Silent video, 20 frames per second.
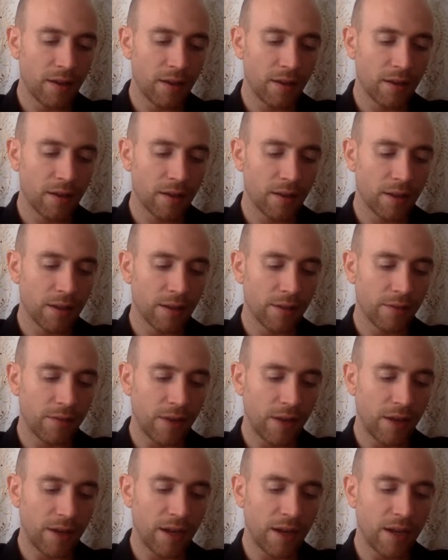like, if
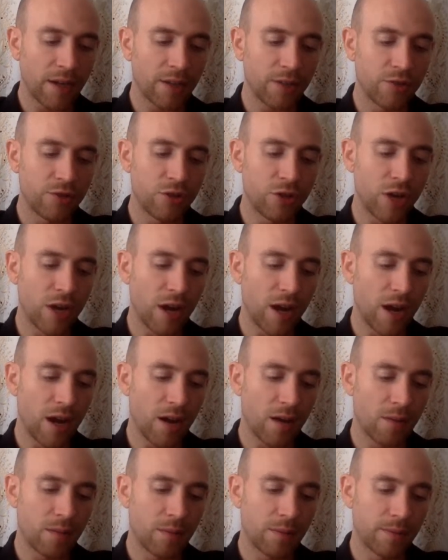I got a
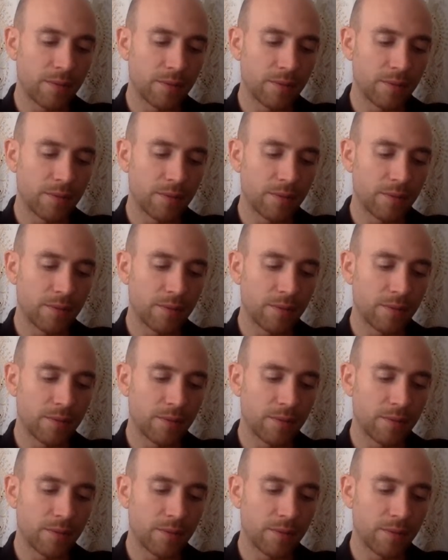job,